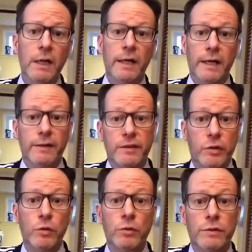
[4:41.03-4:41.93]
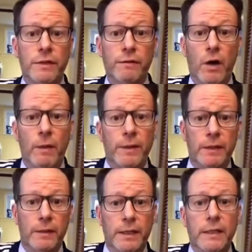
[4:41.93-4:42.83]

And the schools have all been like